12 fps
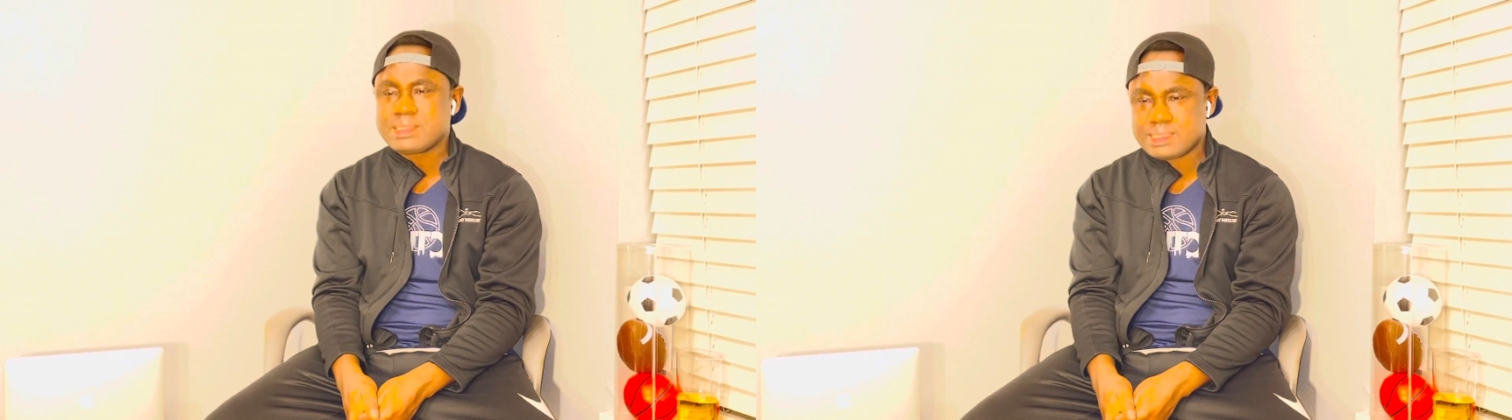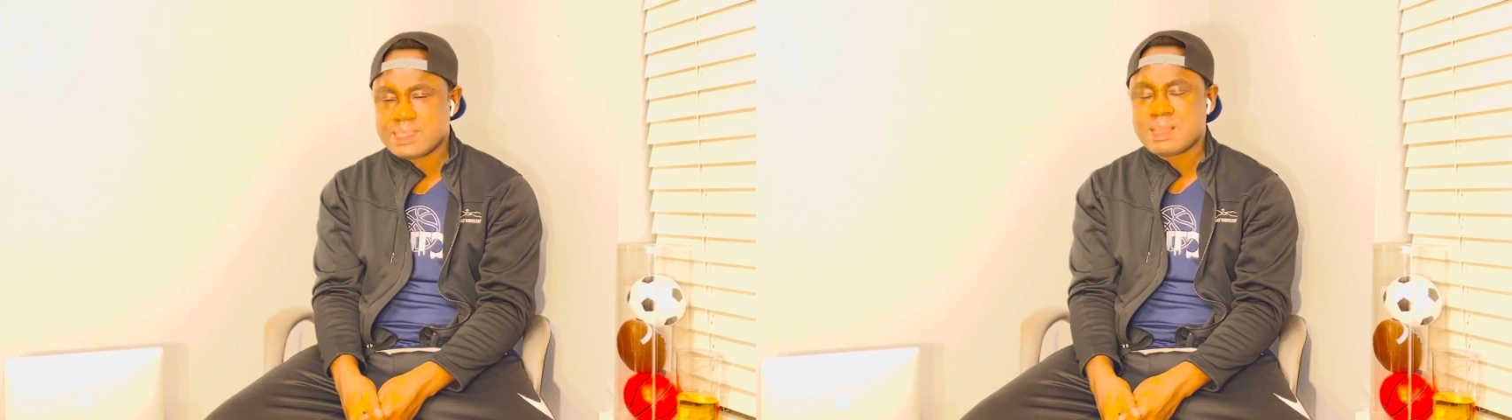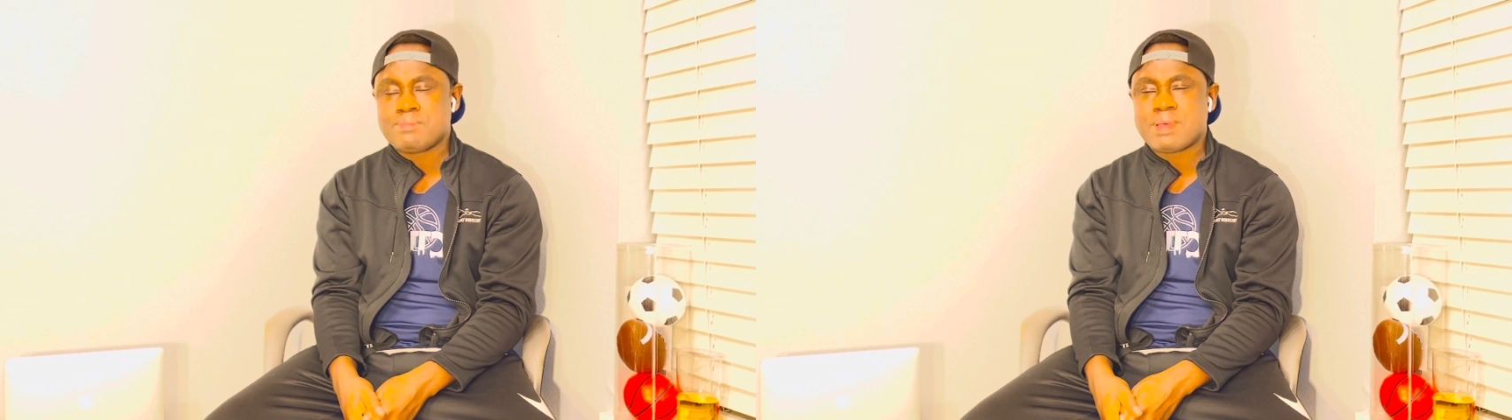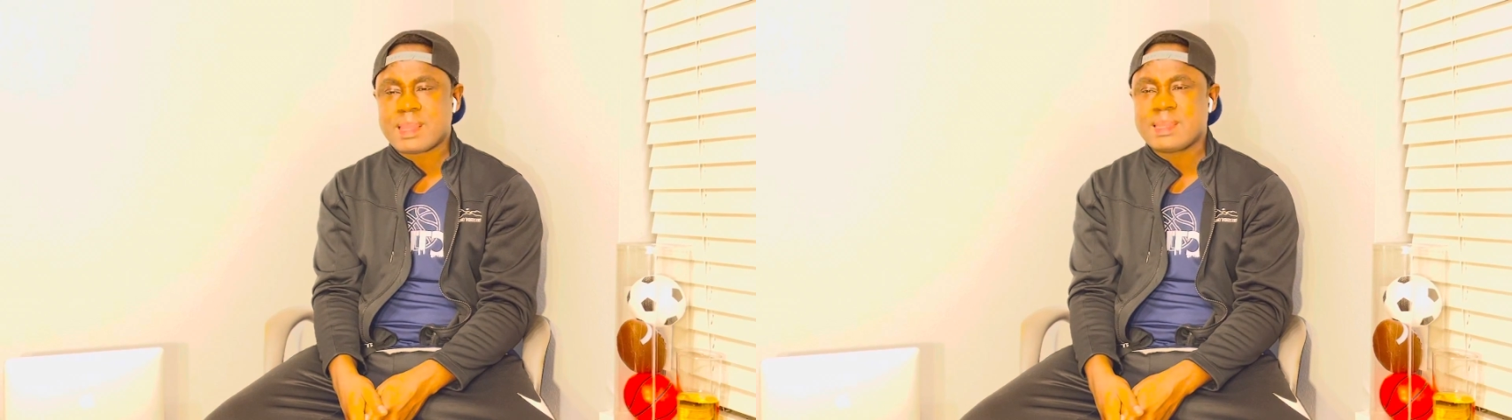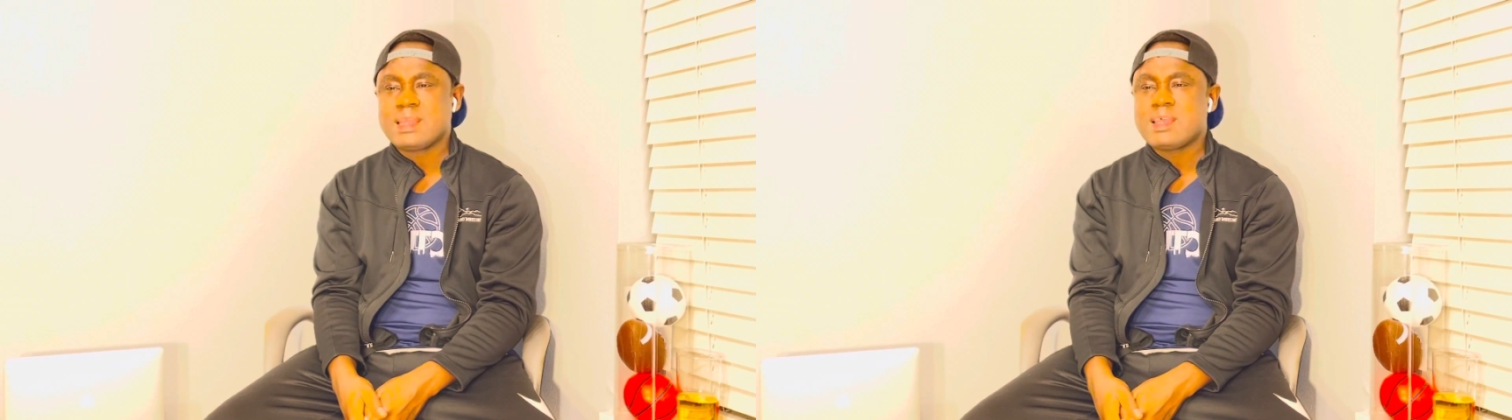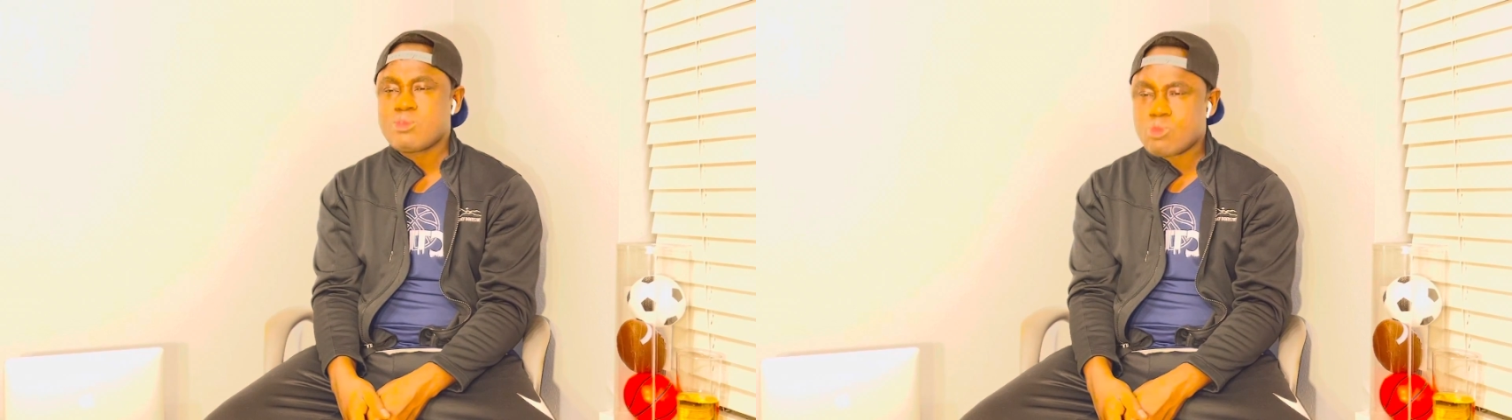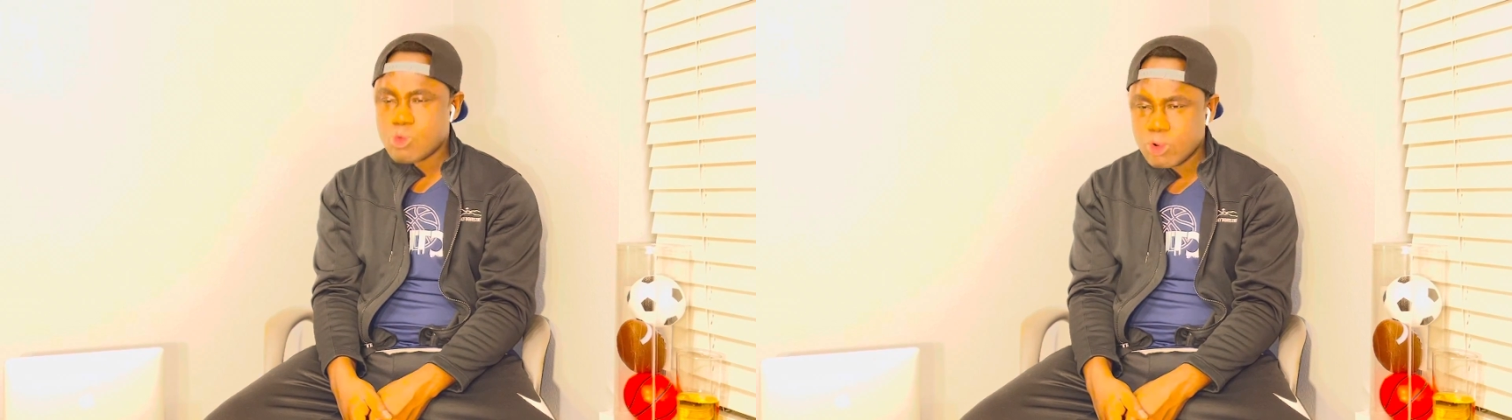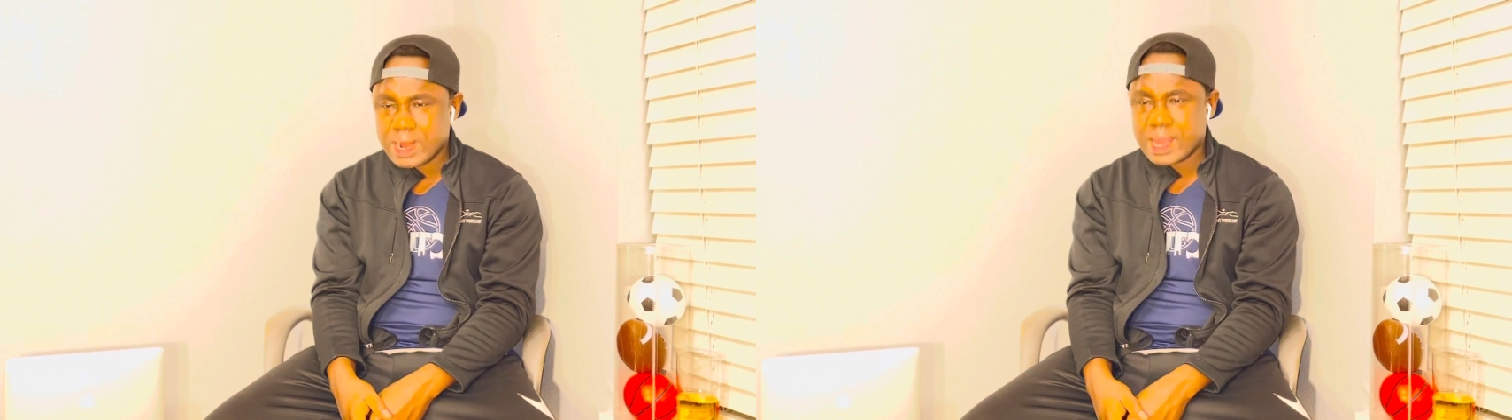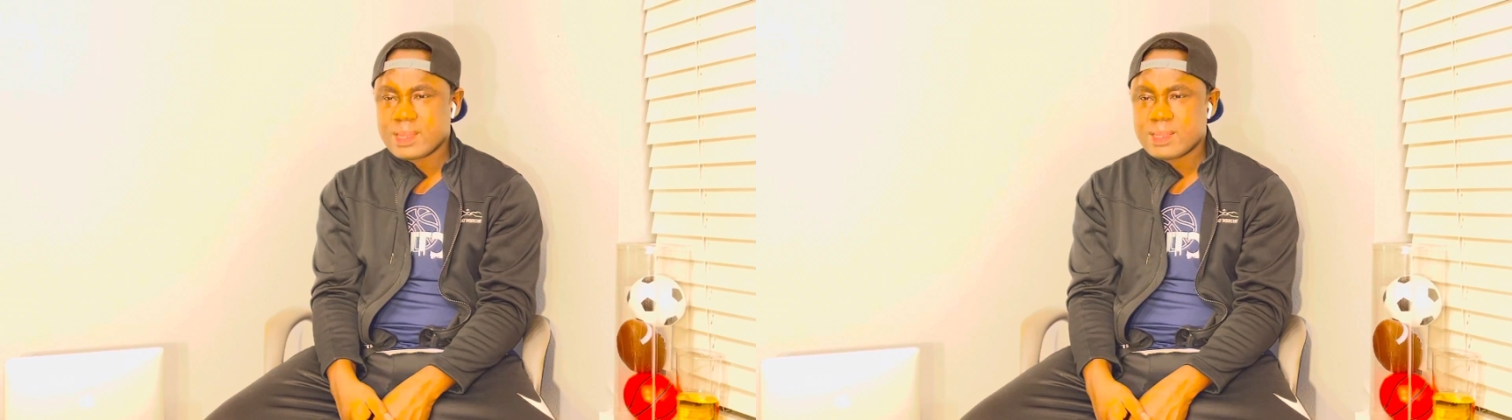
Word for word: sea and by water.